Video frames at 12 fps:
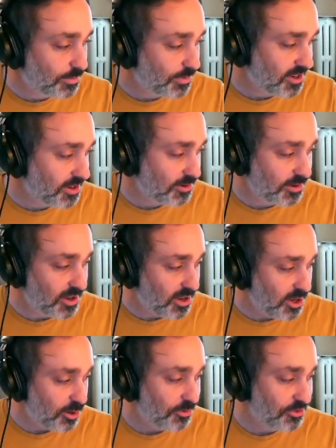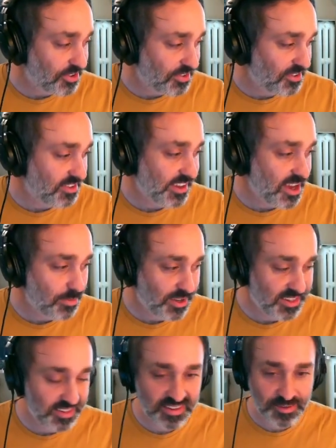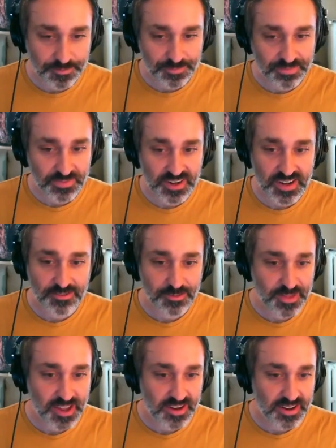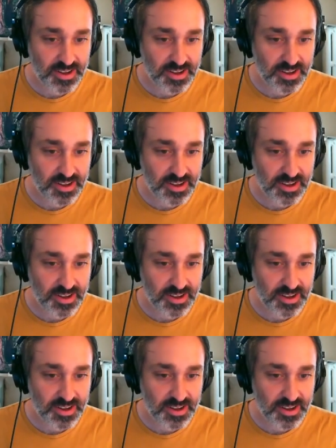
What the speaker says: But we'll just use the kmeans today from that.